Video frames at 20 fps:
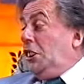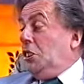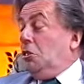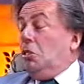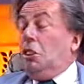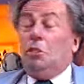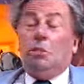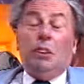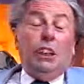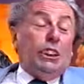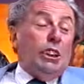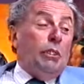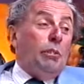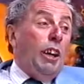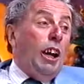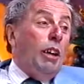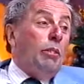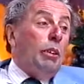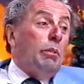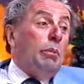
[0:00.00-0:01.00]
isn't with me at the
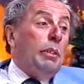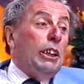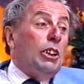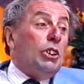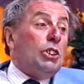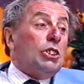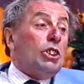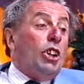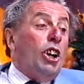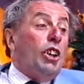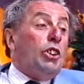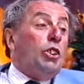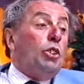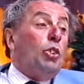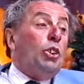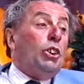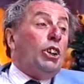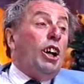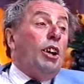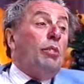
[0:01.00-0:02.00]
moment because I
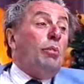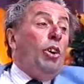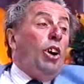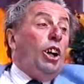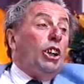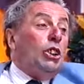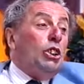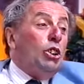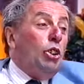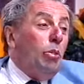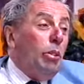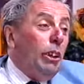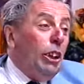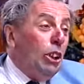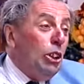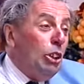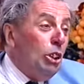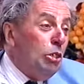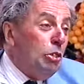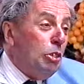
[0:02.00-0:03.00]
thought I might do a bit
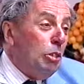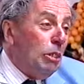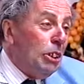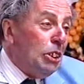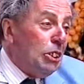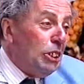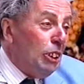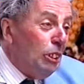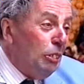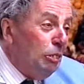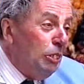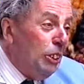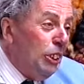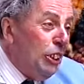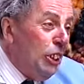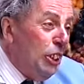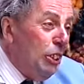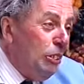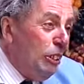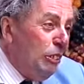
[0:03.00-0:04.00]
of good for myself with
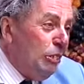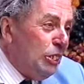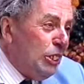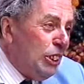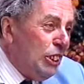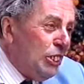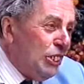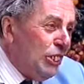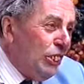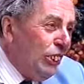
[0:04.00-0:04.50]
you if she's